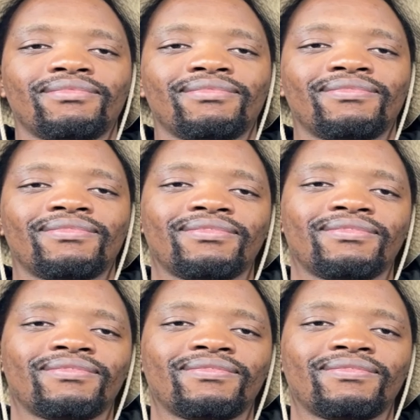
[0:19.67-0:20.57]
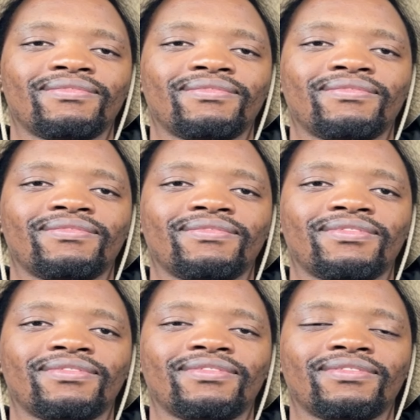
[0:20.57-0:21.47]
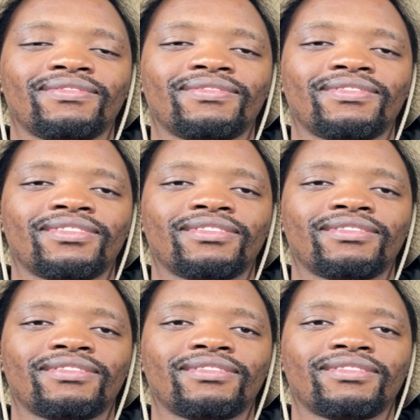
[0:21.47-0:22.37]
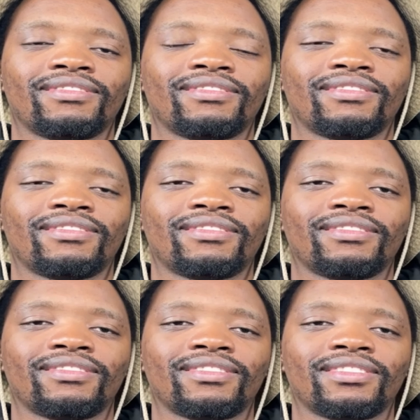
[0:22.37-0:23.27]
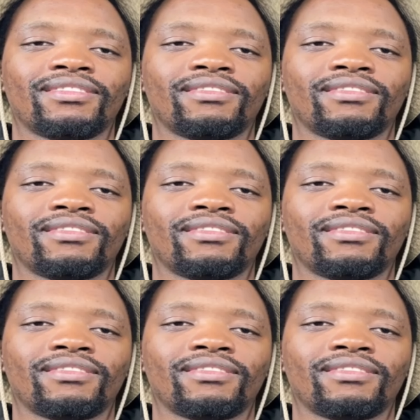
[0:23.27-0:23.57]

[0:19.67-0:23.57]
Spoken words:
(not speaking)